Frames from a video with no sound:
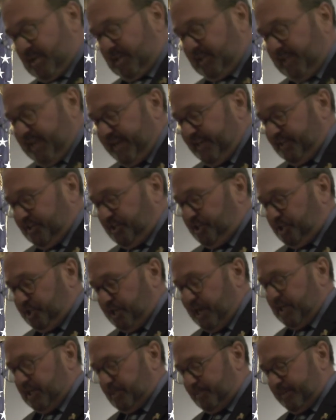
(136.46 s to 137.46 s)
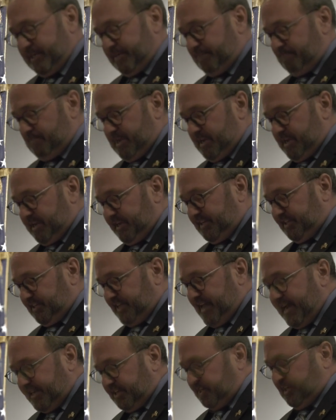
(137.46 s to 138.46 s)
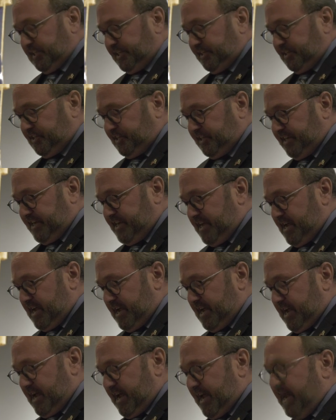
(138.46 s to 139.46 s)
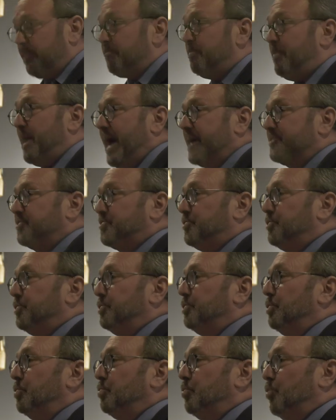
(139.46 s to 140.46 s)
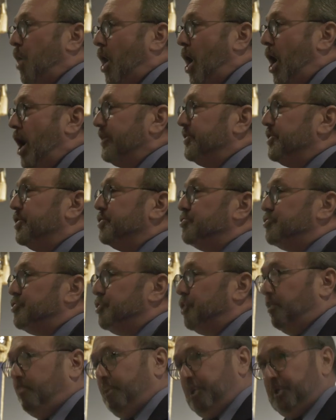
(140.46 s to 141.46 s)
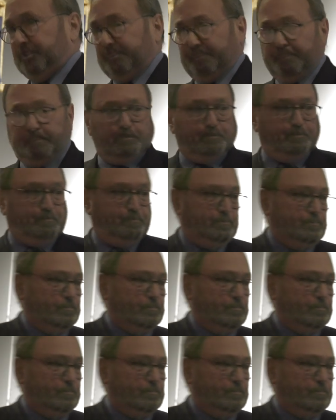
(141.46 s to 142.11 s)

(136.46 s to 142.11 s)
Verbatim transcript: Ladies and gentlemen, His Excellency Ambassador Ron Dermer.